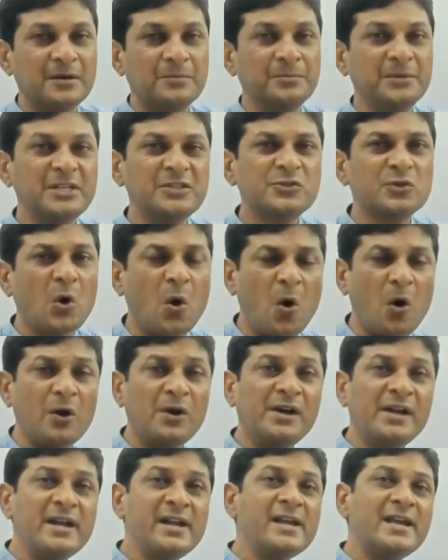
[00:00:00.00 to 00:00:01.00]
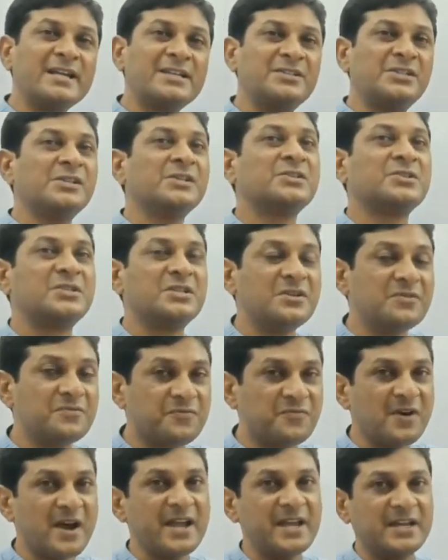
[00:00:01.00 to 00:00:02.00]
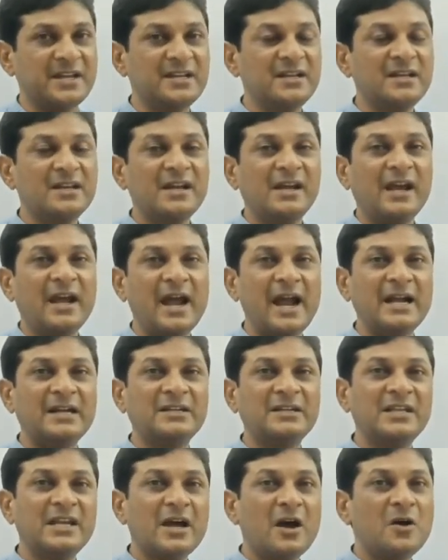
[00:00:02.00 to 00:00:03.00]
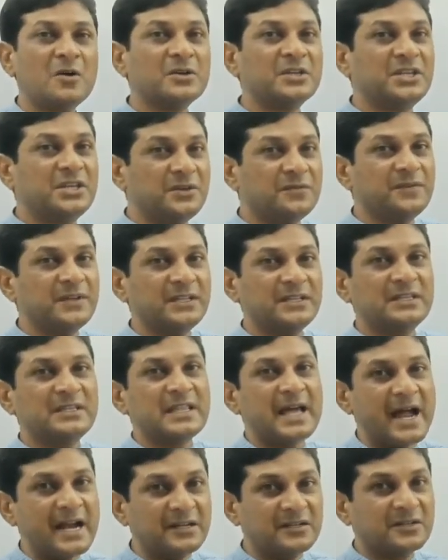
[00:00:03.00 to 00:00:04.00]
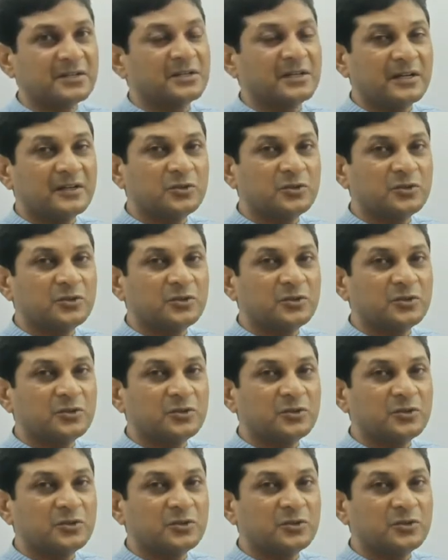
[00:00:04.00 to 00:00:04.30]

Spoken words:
Means already x is defined and they have given that